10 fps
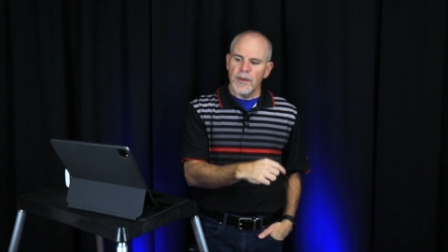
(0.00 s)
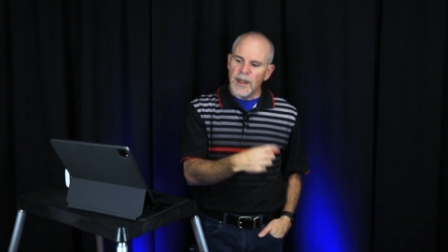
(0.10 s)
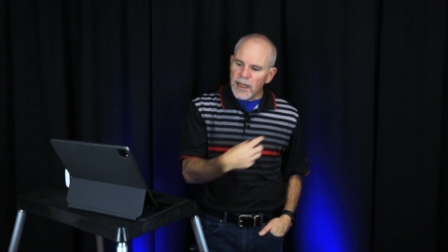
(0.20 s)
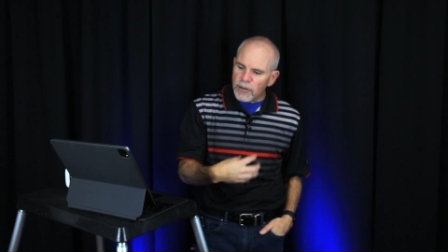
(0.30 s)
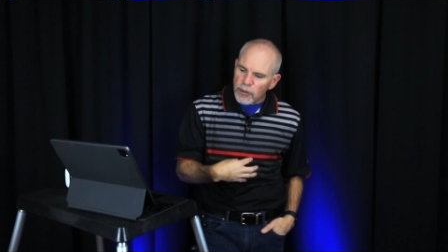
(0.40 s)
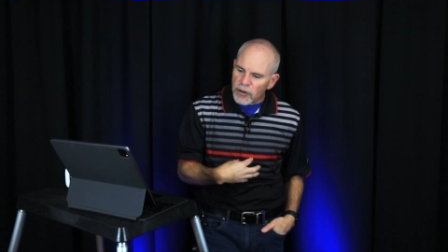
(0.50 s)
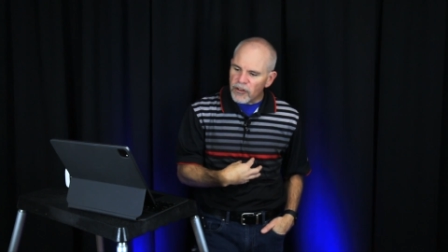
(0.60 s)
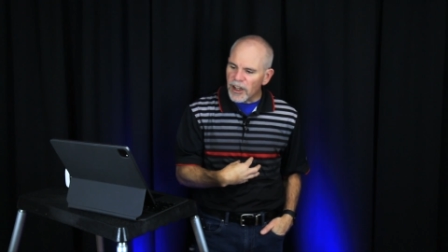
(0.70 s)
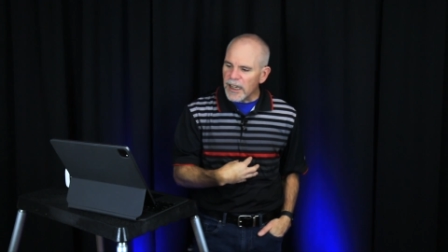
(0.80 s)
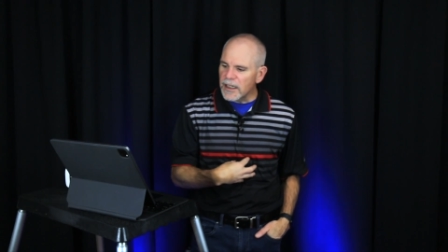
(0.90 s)
That gives you a
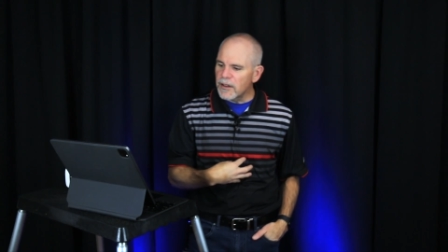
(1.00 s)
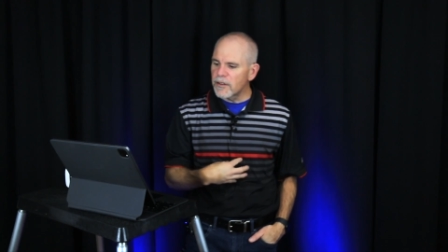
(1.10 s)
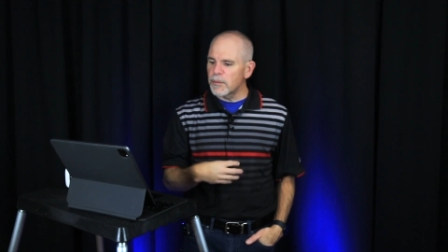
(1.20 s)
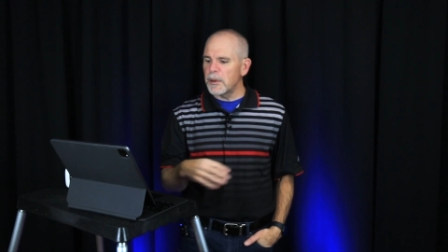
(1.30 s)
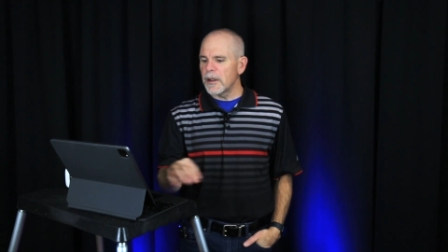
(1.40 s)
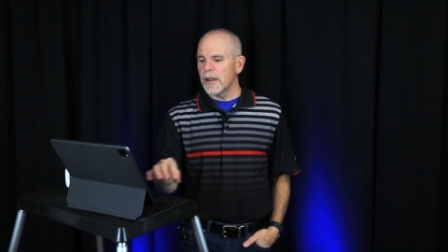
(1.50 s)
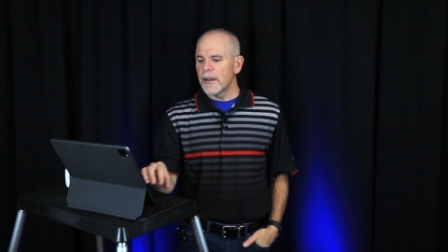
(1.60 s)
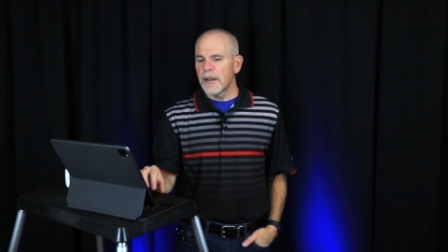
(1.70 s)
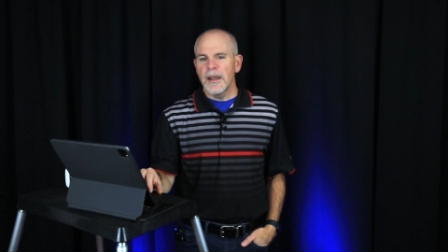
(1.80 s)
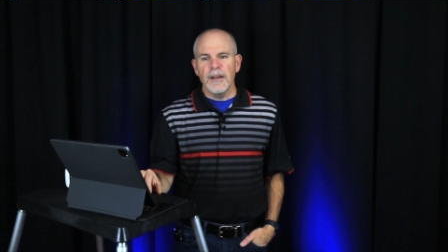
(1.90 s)
check in the
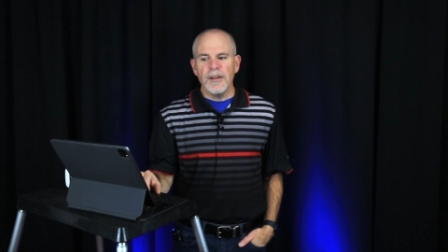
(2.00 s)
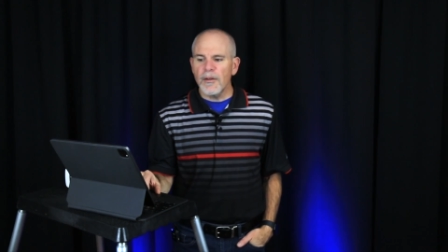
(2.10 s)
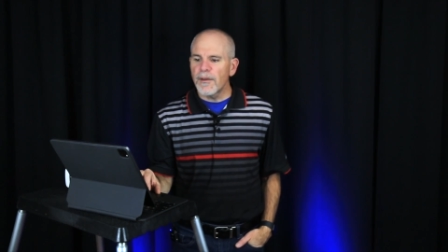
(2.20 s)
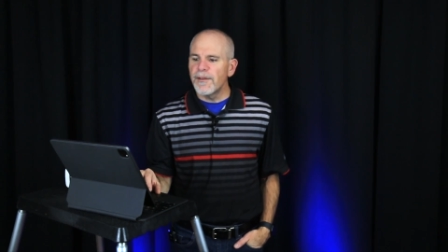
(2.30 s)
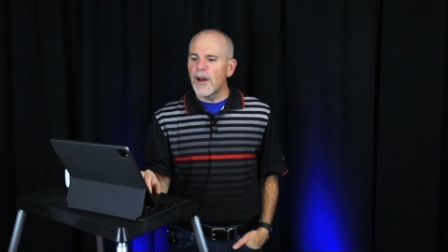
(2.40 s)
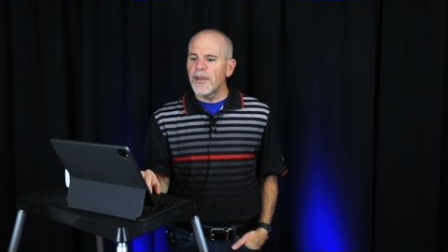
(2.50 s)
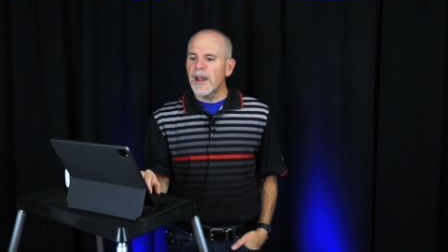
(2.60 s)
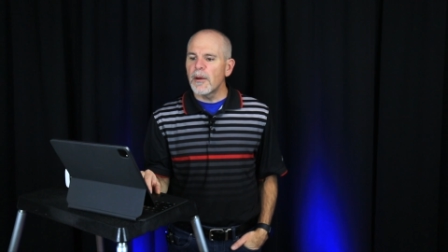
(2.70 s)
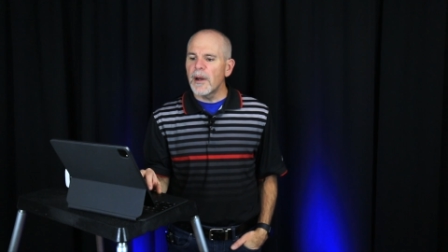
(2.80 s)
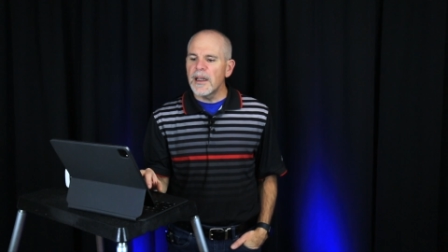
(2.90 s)
spirit. Have you ever felt
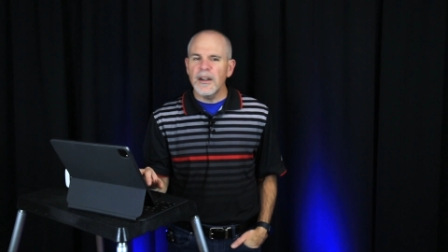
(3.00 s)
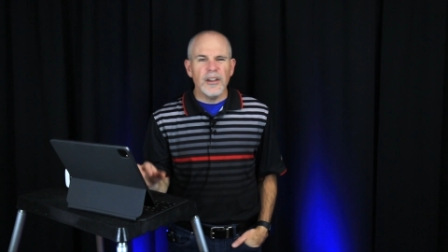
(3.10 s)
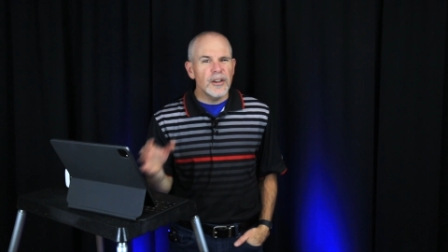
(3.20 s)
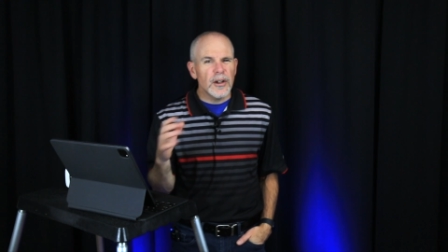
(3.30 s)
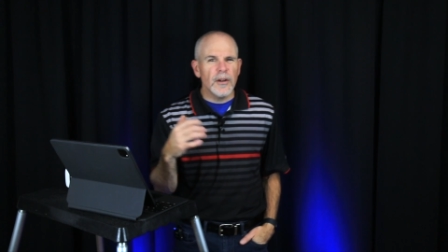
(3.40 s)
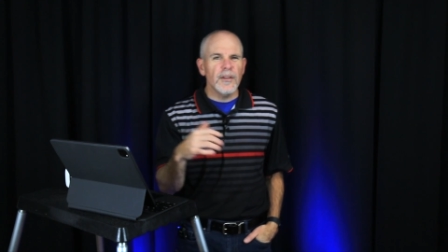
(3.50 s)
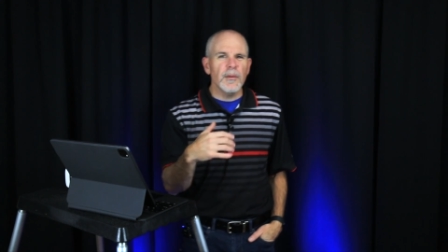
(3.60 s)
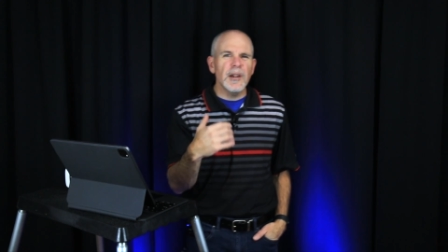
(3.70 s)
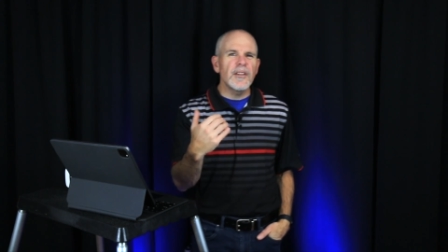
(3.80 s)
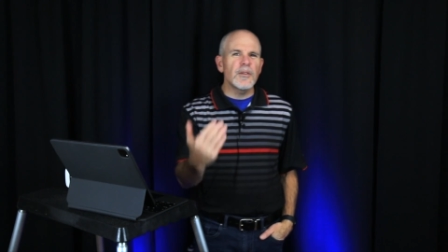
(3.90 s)
that way? You, you heard
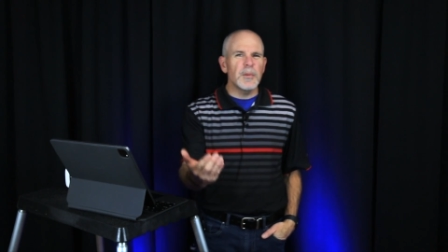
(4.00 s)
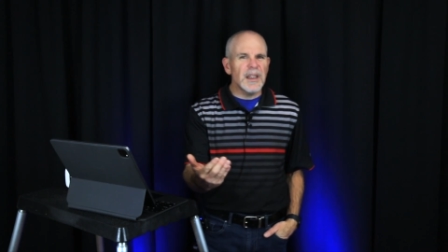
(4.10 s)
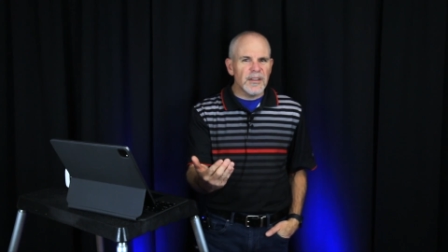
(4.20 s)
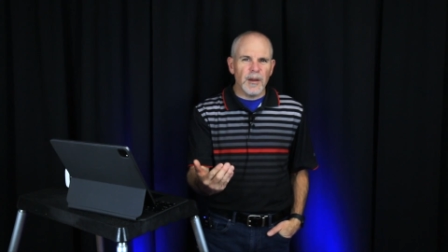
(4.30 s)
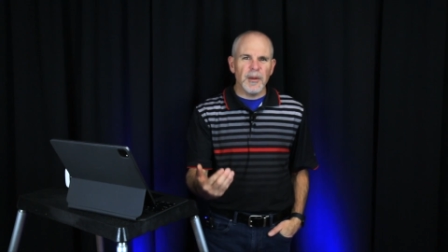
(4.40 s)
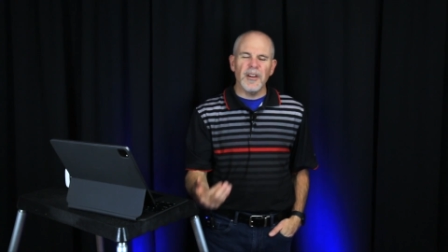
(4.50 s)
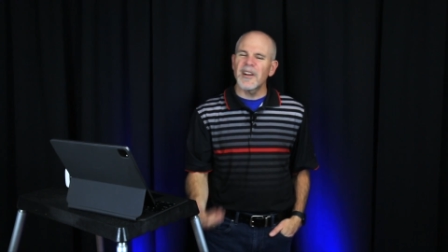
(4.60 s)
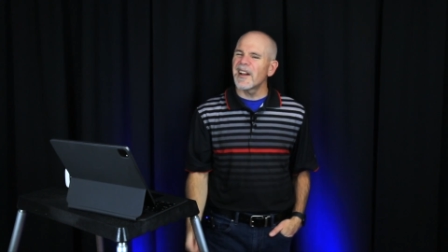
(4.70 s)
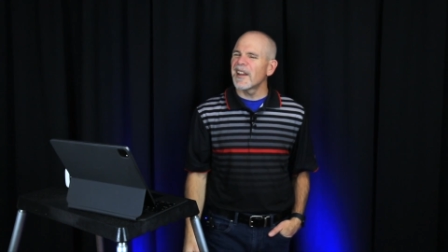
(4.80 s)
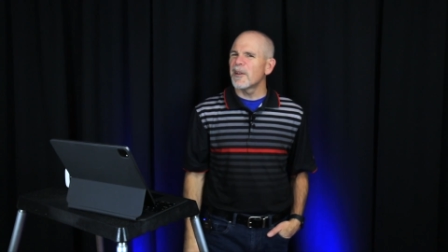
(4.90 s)
somebody speak something, you're
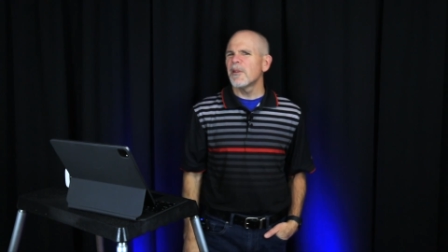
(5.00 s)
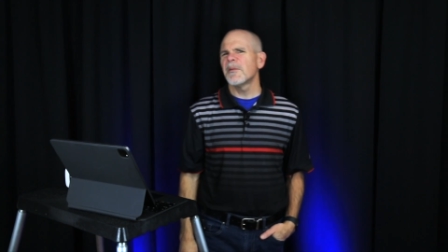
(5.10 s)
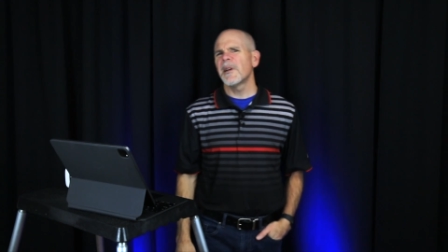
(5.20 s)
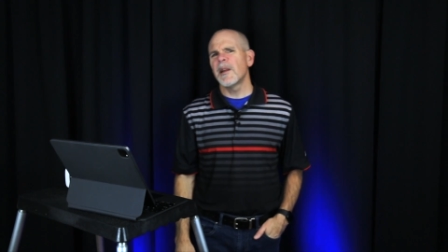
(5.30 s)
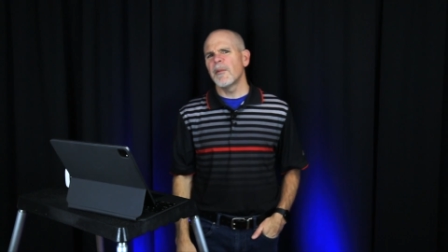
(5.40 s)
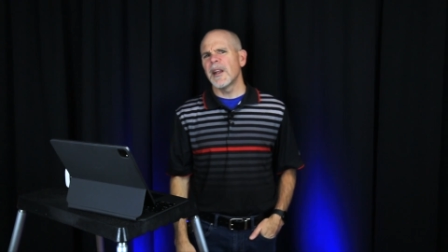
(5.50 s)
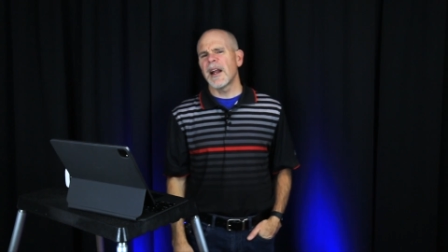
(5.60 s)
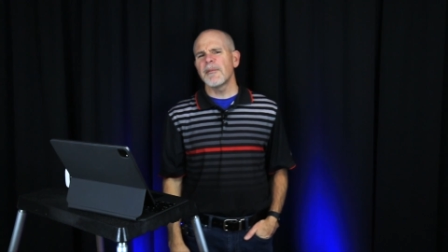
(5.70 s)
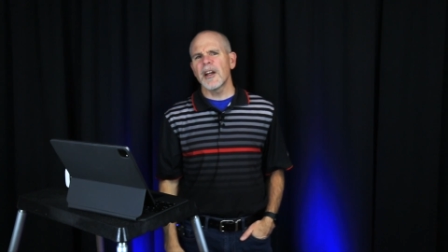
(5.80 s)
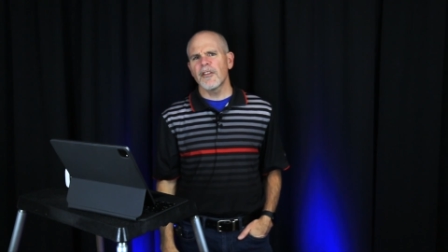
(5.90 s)
kind of like, well, wait a minute,
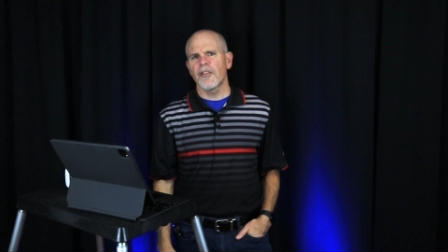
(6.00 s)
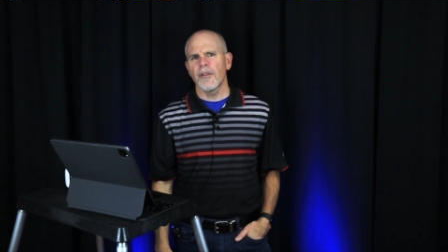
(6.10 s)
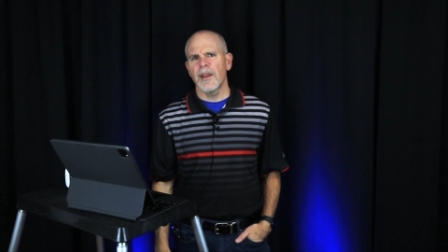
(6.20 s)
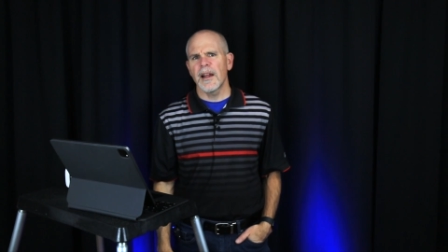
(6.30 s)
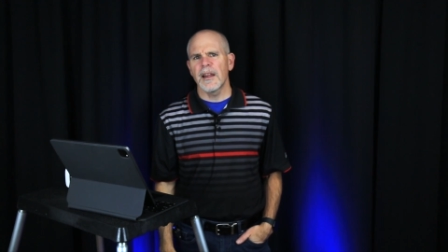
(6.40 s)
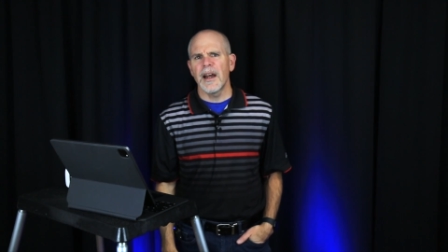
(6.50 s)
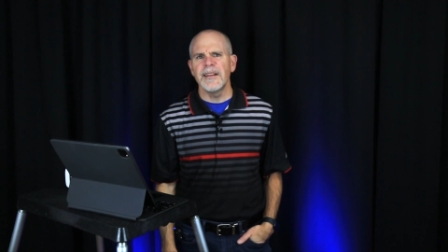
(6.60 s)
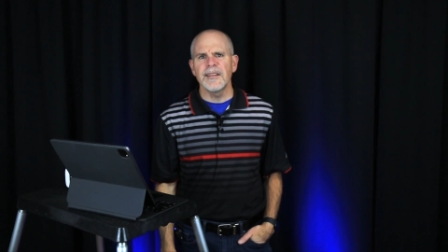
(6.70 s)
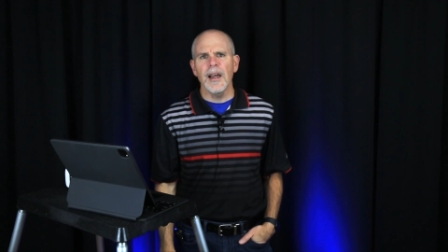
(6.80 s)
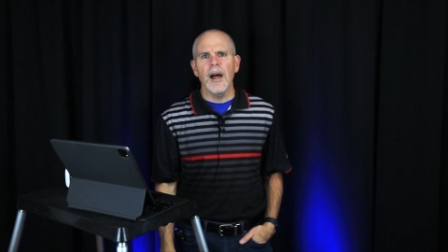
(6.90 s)
I'm not sure that
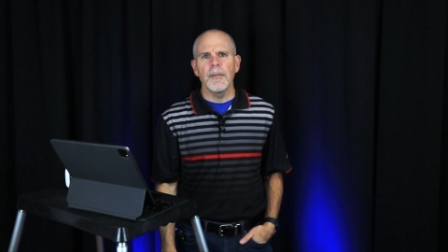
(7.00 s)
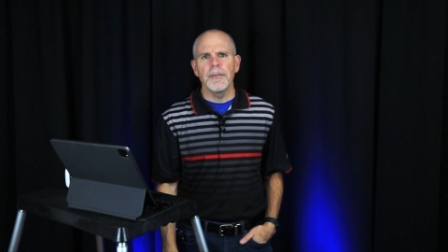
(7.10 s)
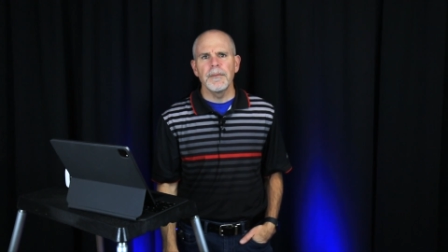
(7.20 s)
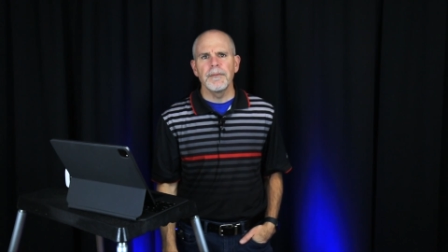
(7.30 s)
lines up.